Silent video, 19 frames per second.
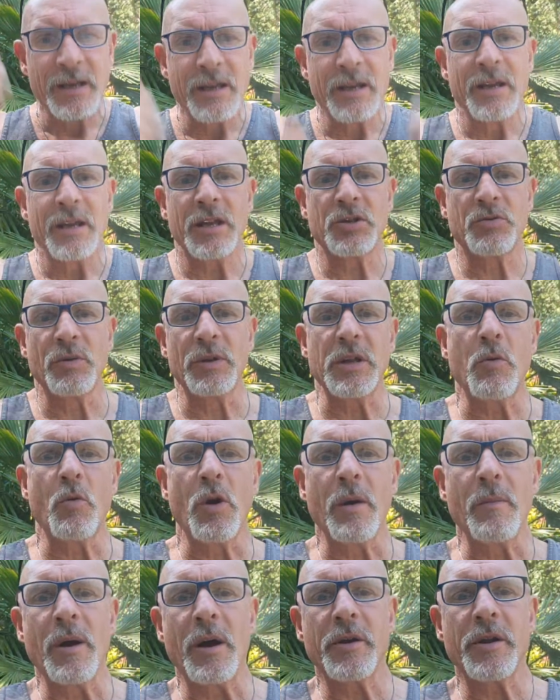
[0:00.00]
It's really
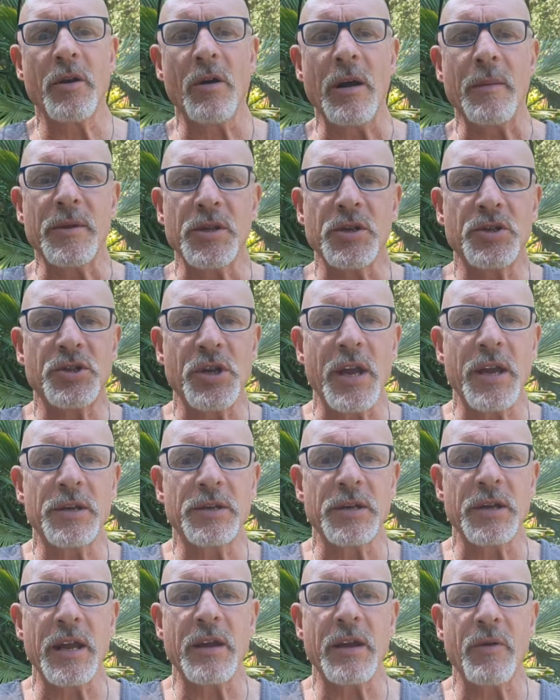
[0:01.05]
warm out here. I'm in the shade
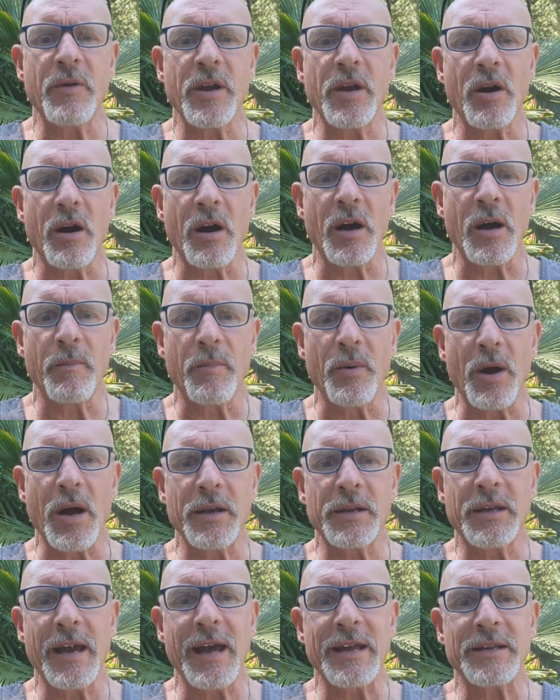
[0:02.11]
today. We are
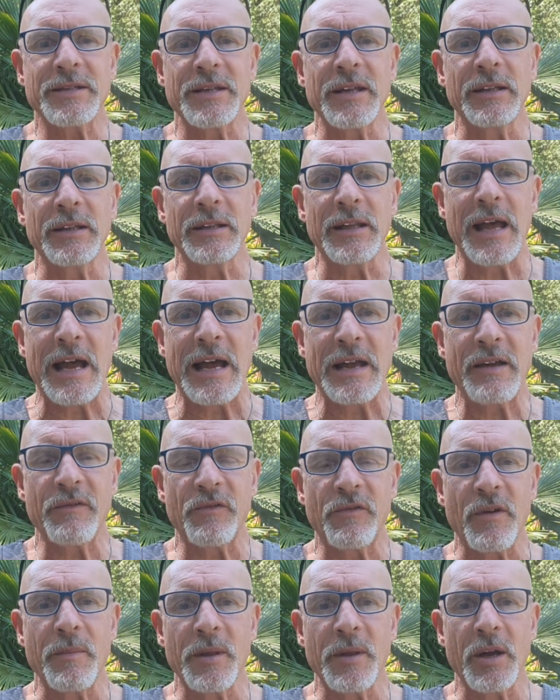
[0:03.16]
broadcasting live
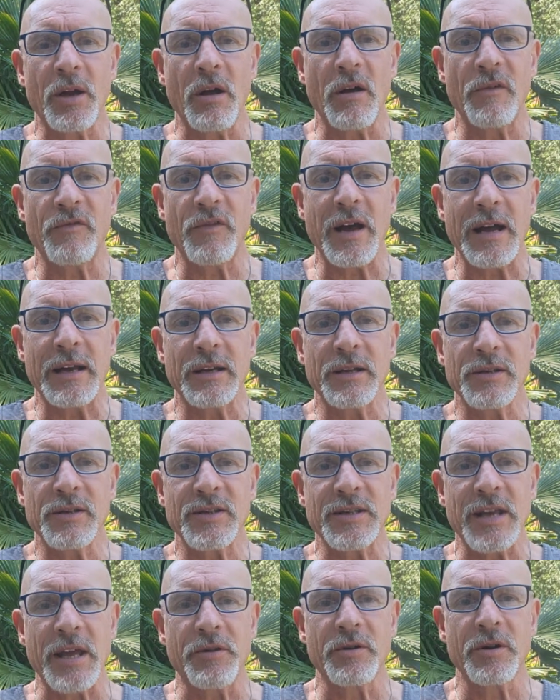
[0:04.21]
from the Gulf Islands,
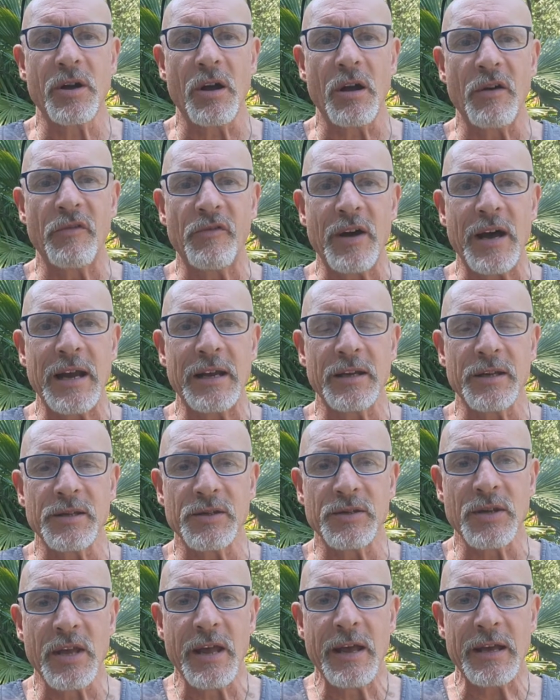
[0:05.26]
southern Gulf
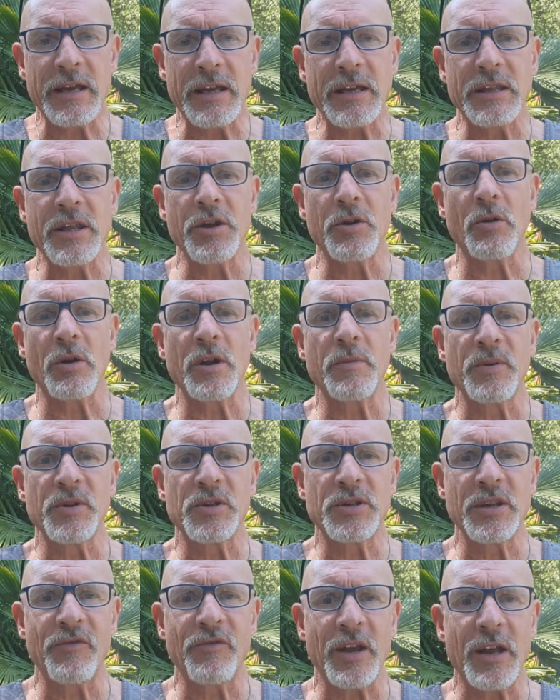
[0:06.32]
Islands in the North
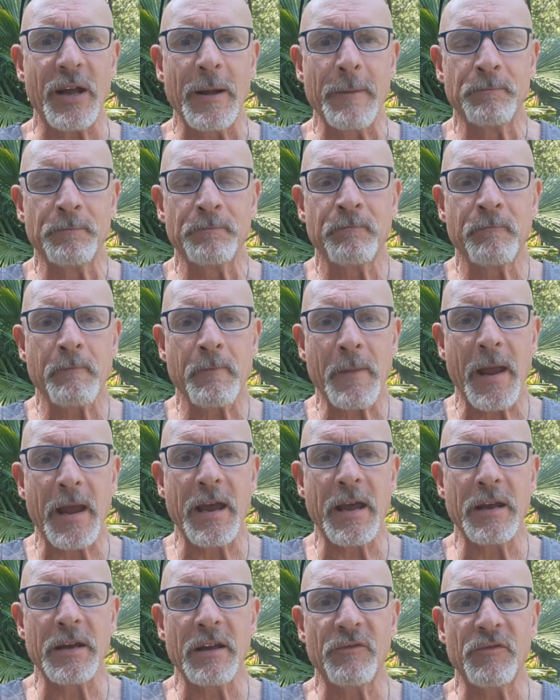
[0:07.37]
Pacific.
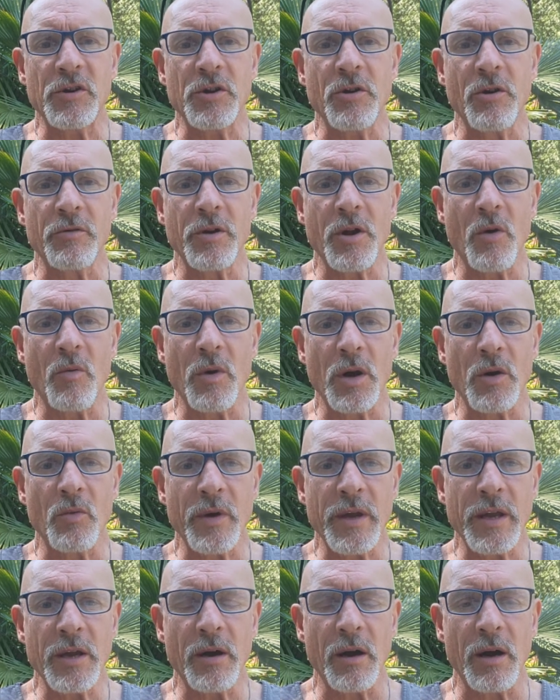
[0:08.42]
And if you don't know where
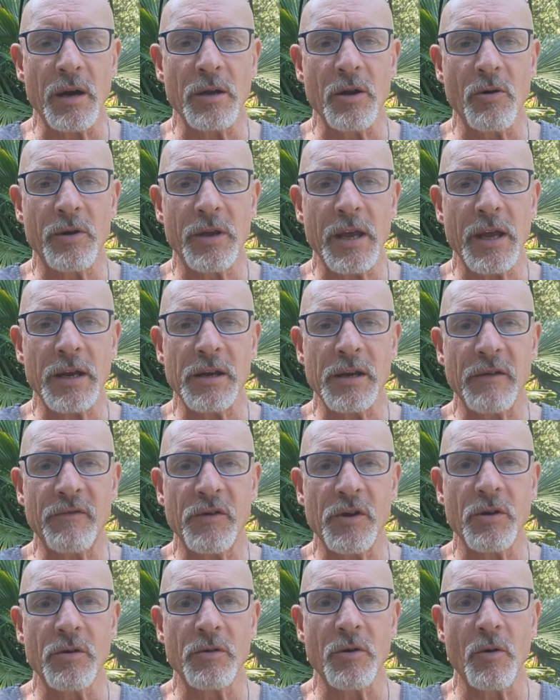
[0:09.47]
we are located, if
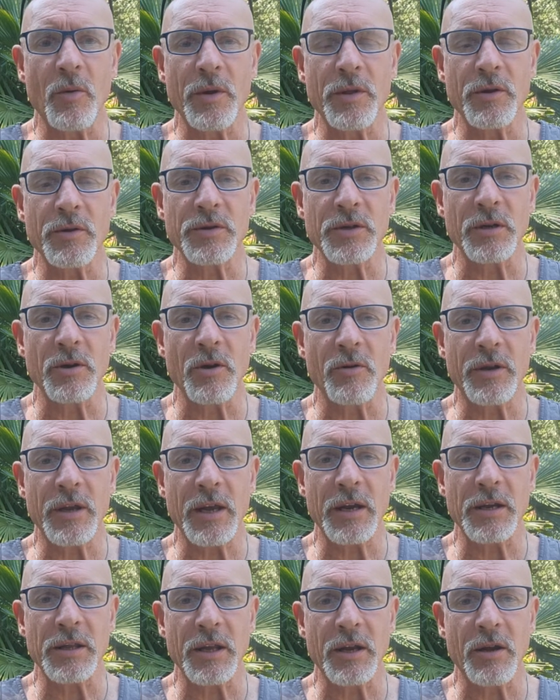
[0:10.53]
you don't know where those are
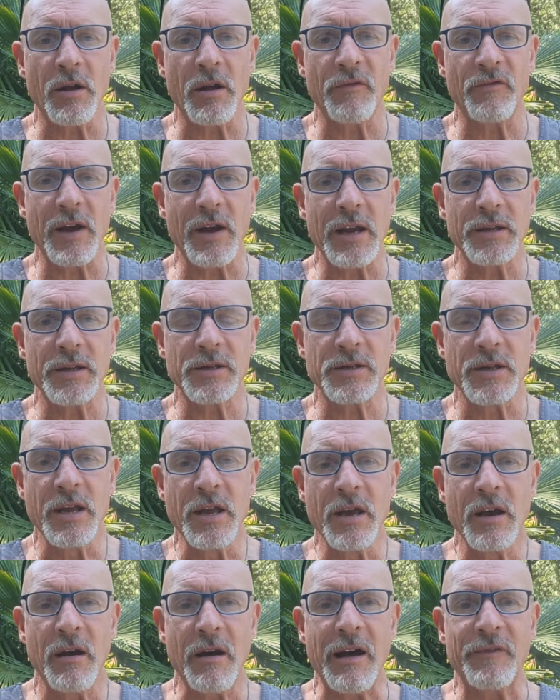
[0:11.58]
located, the Gulf Islands
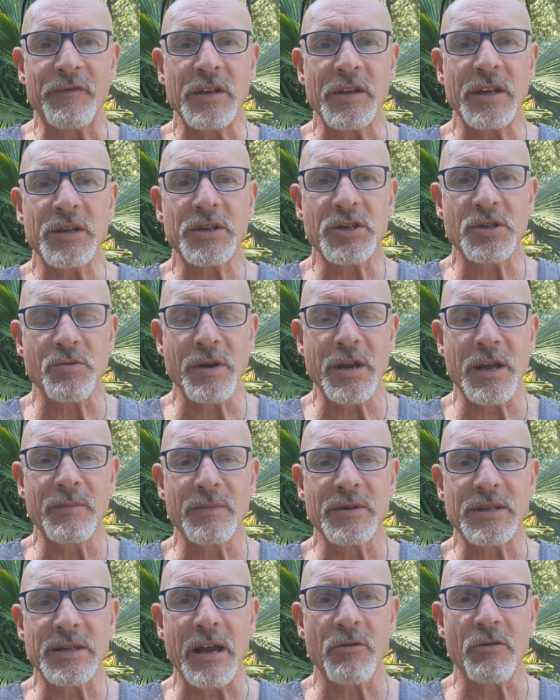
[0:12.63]
off the extreme
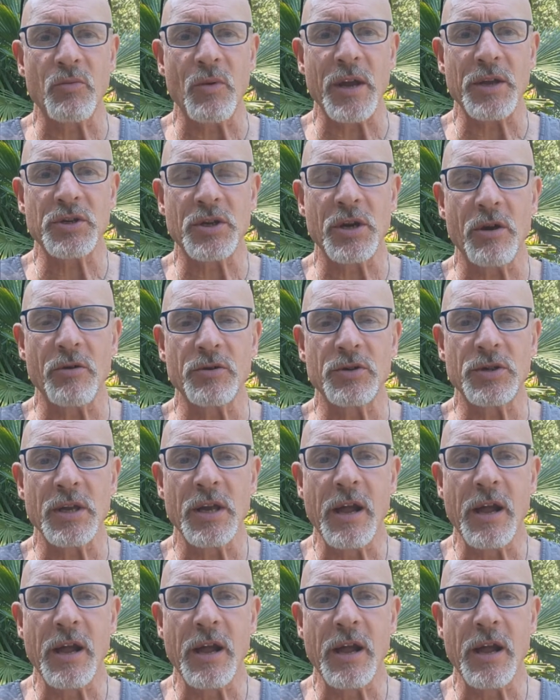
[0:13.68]
southwest coast